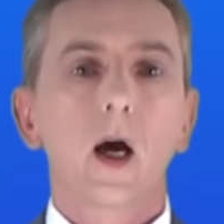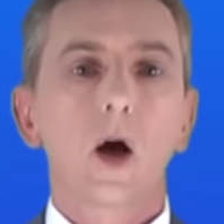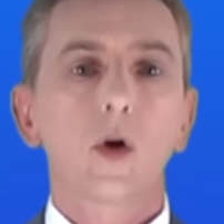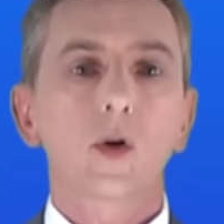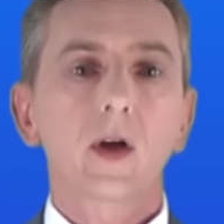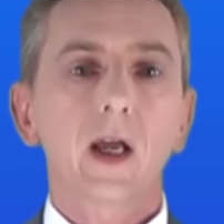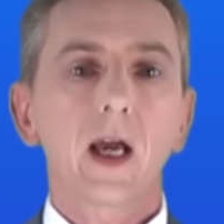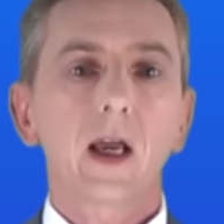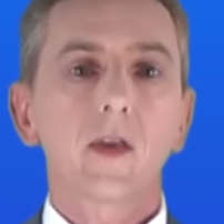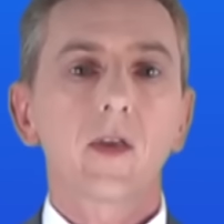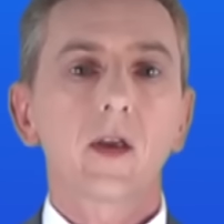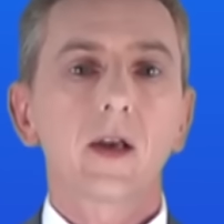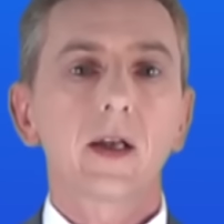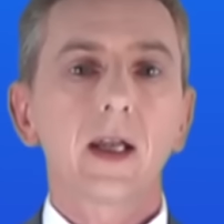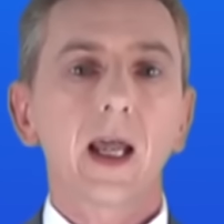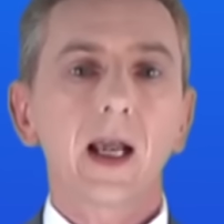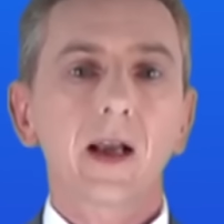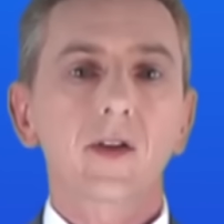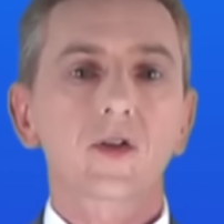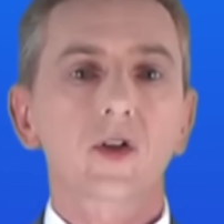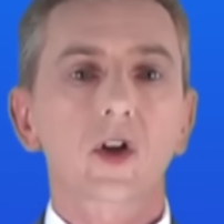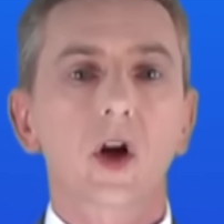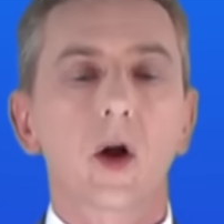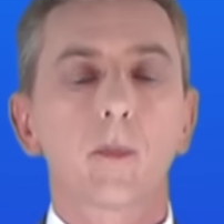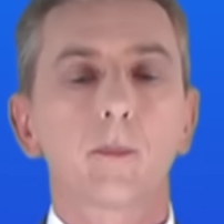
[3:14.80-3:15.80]
Okay, the
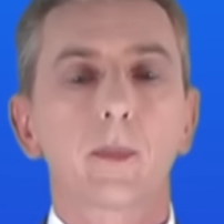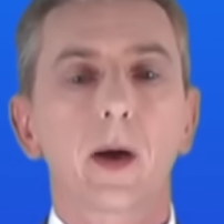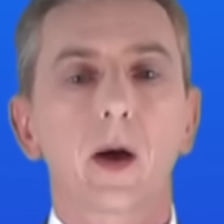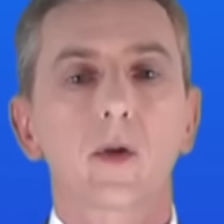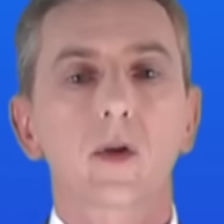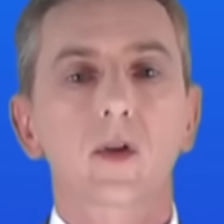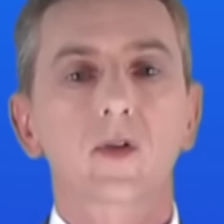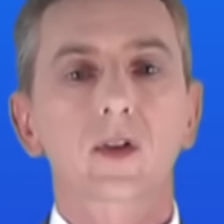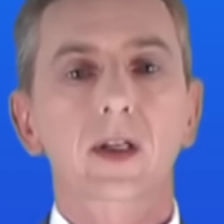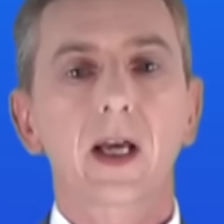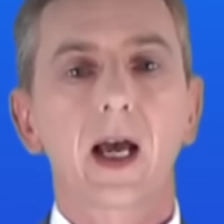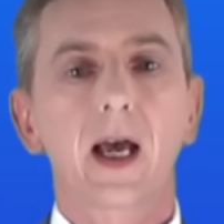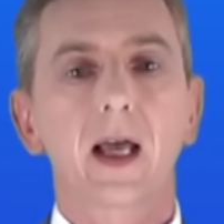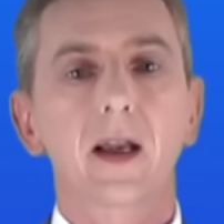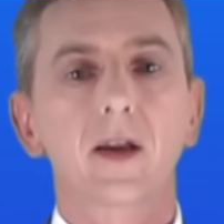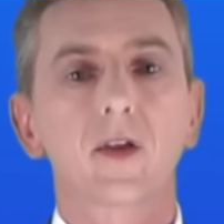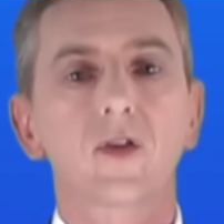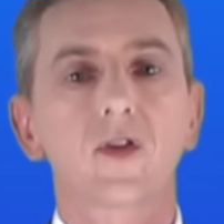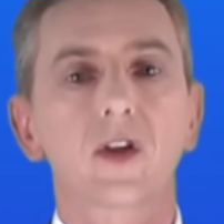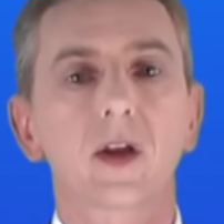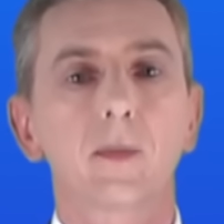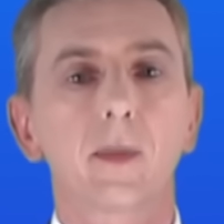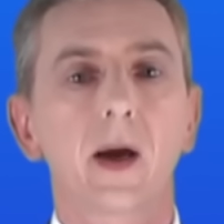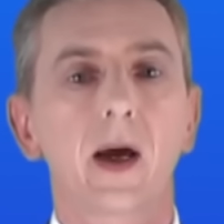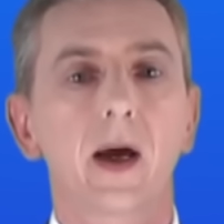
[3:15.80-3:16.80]
next compound is
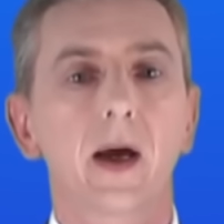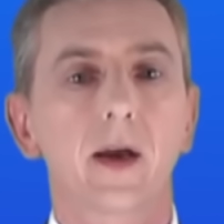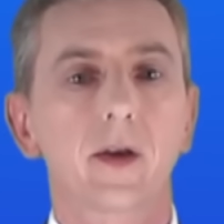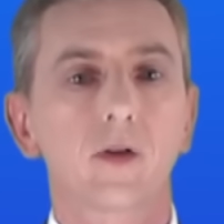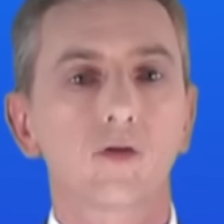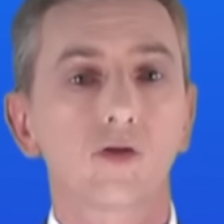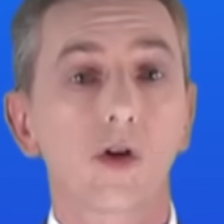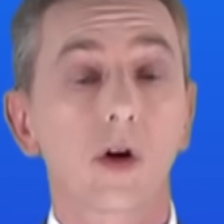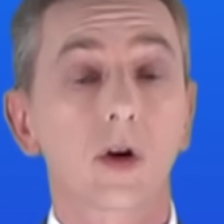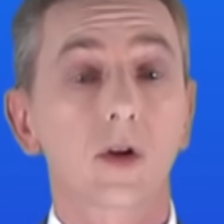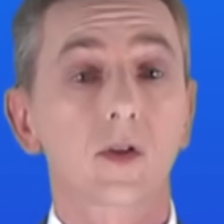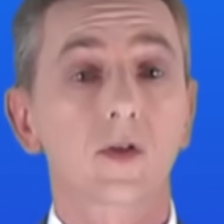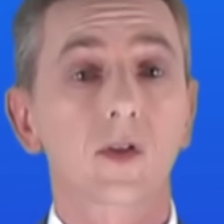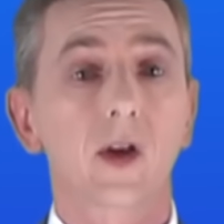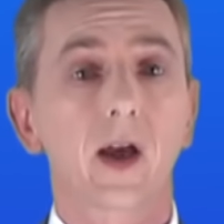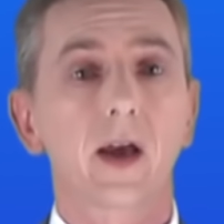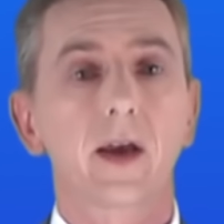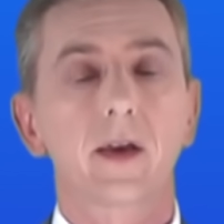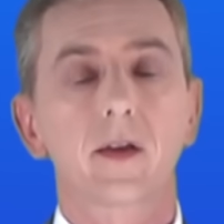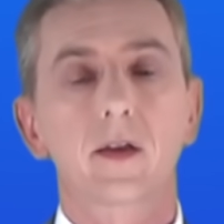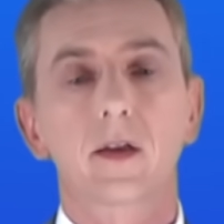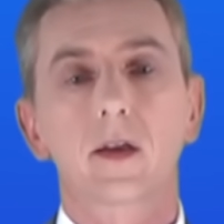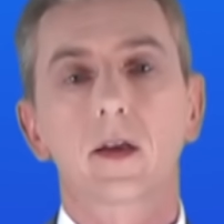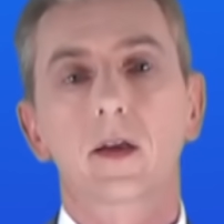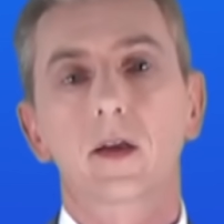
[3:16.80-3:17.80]
calcium
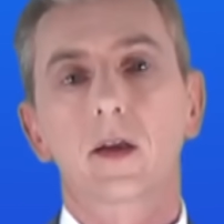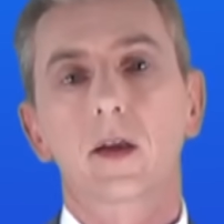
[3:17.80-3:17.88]
hydroxide.